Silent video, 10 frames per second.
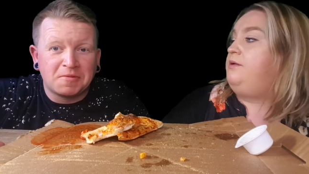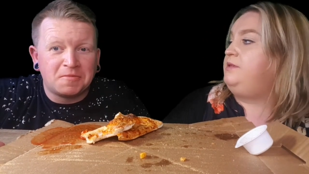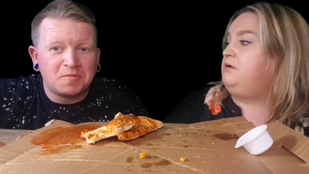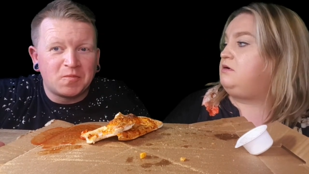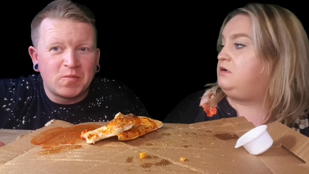
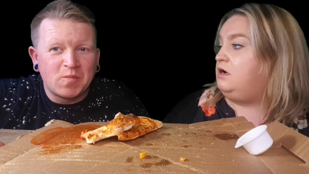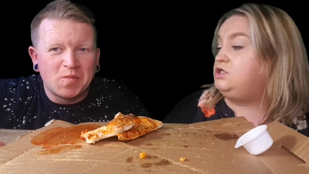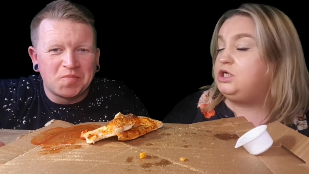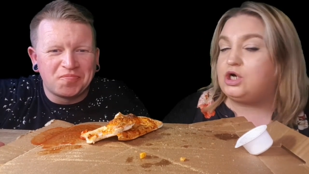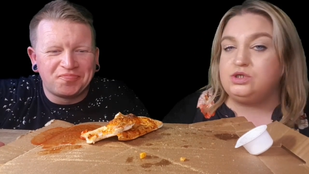Speaker 1: And I'm like,
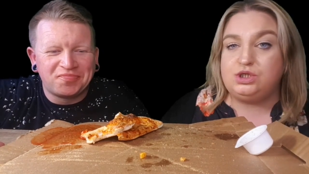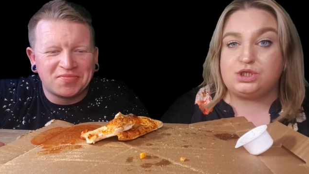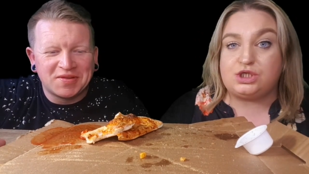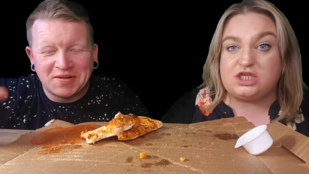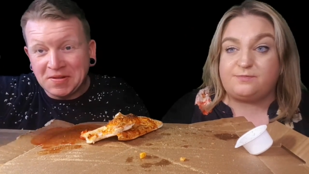God, you
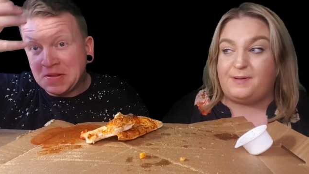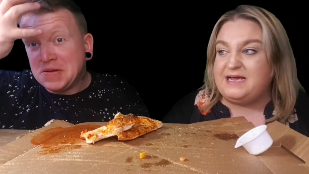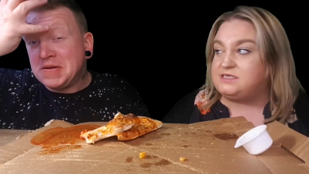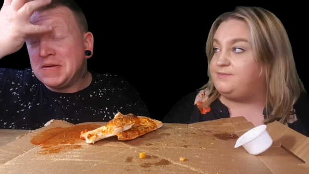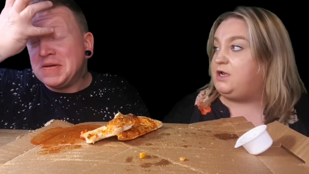could just
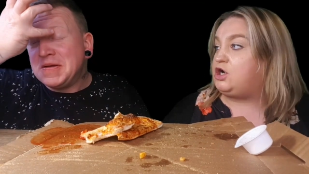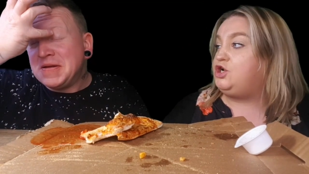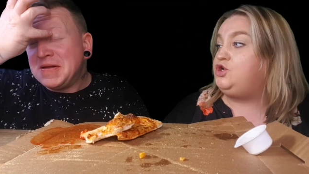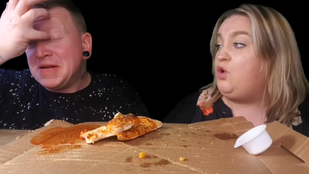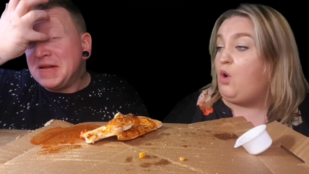speak to me
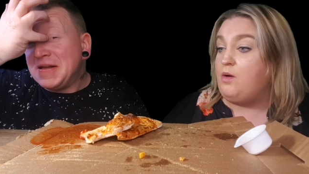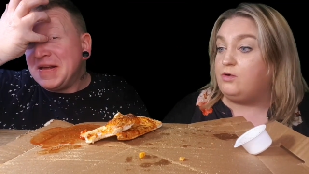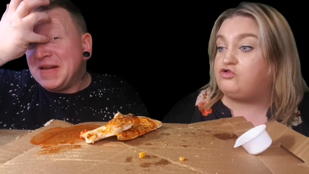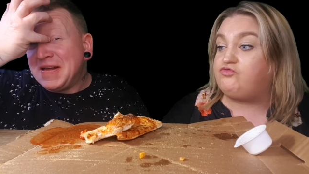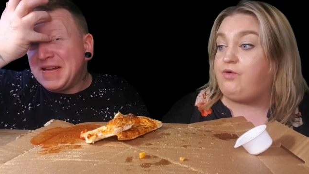like a
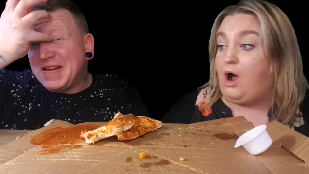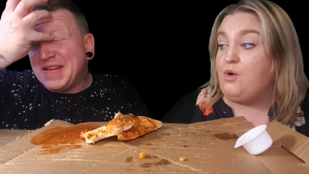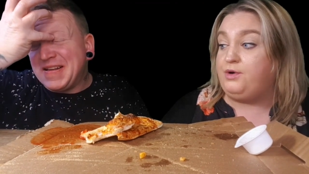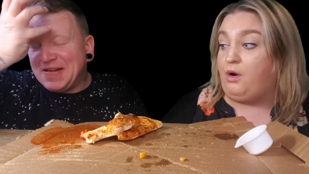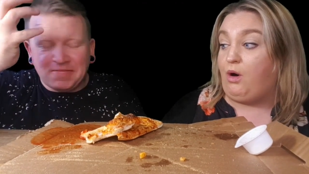normal
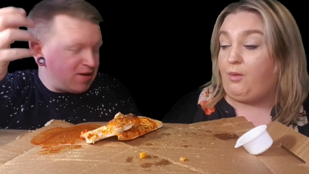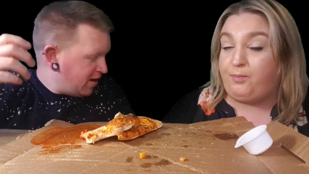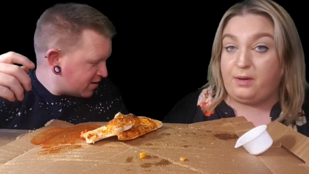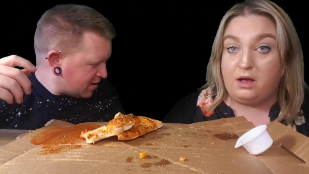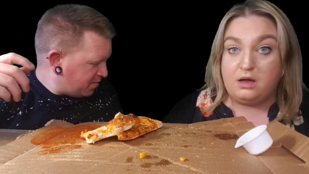
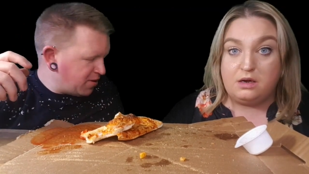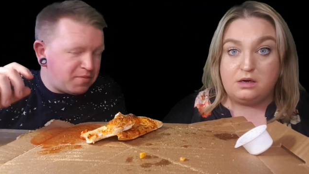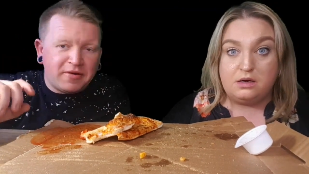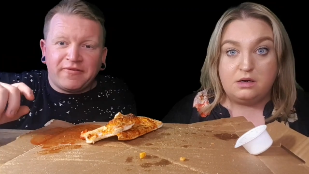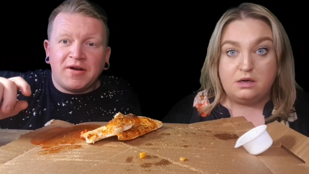grown-up.
Speaker 2: Yeah, I can
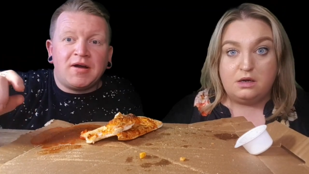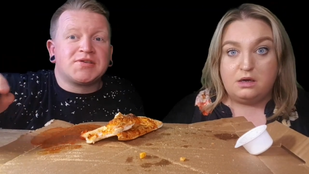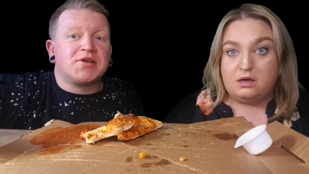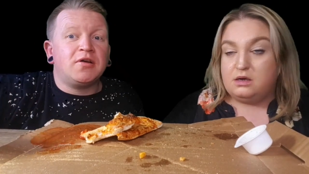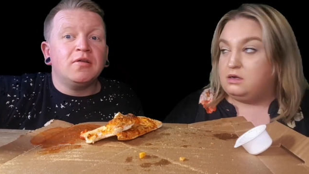be a bit of an
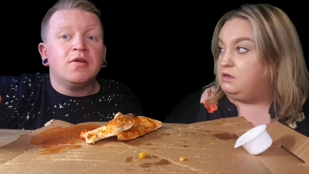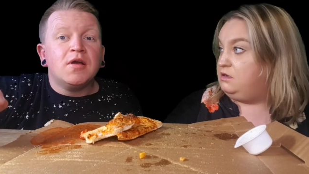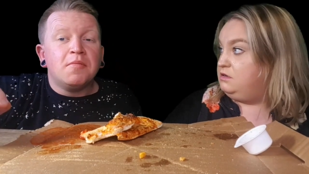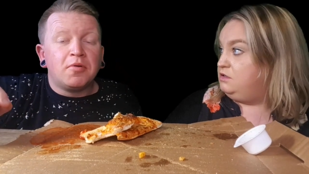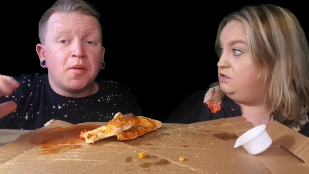
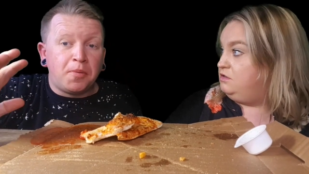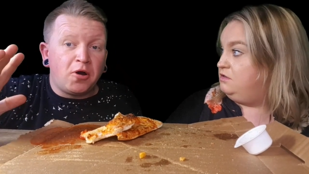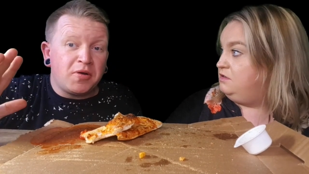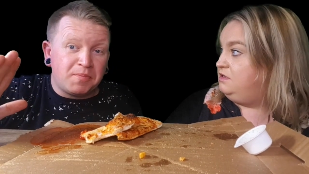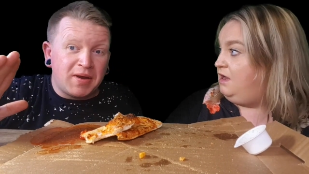arsehole. But the
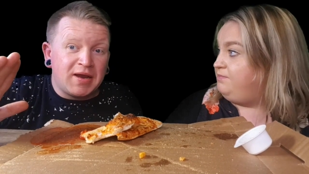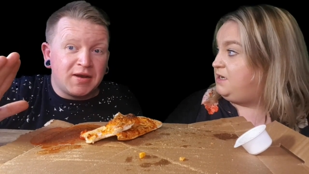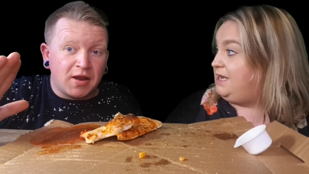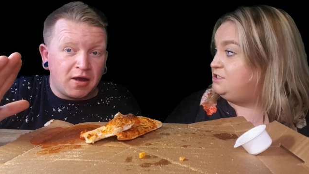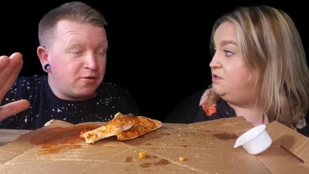point being...
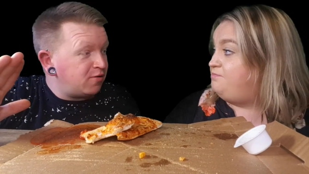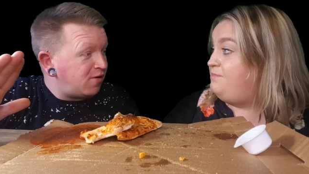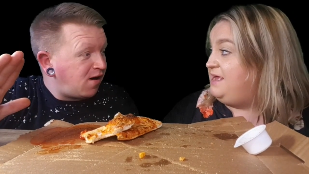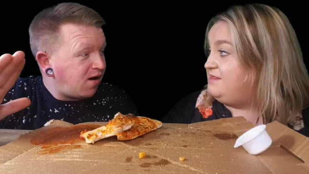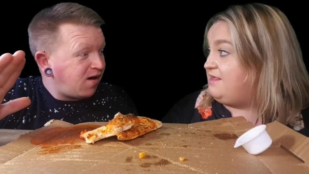I'm glad
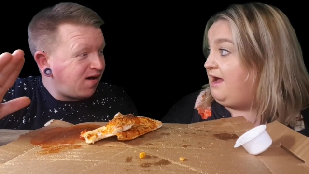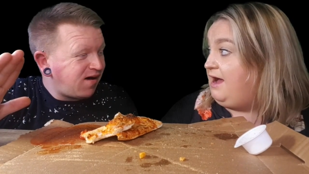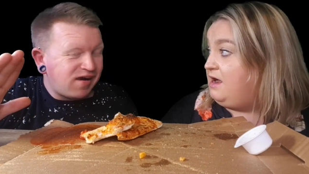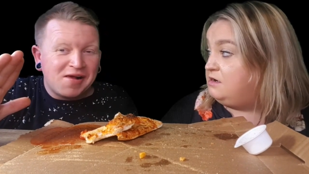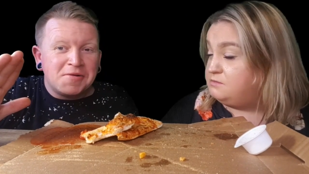you admit
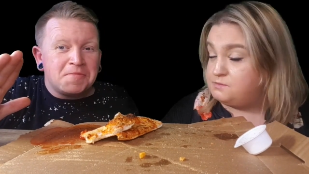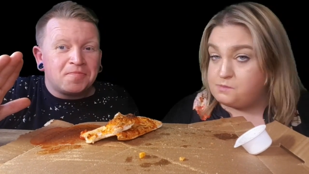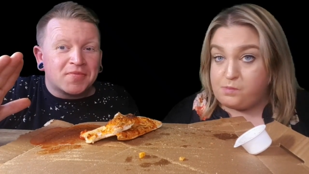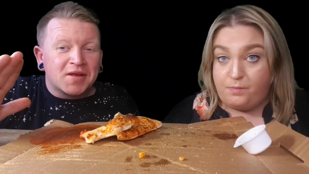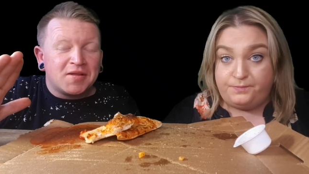that.
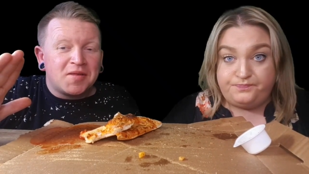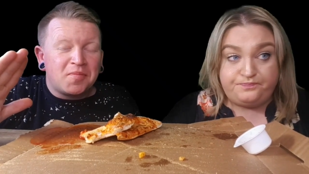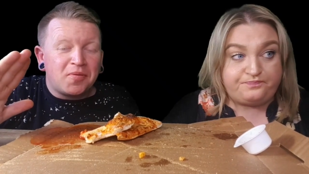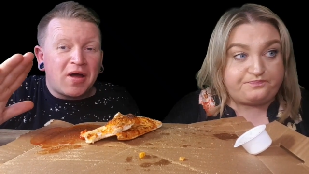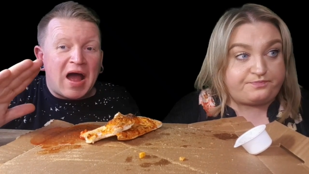
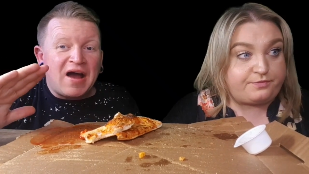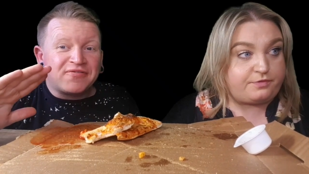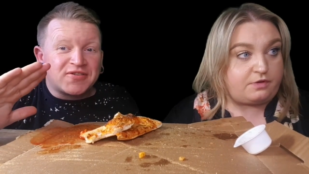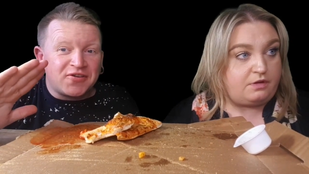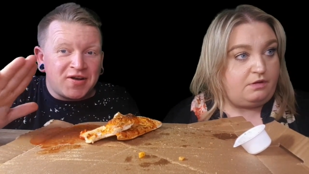
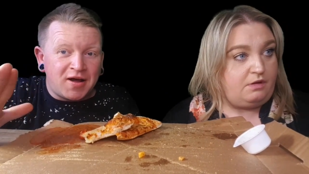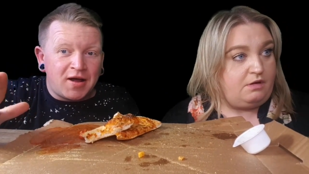After an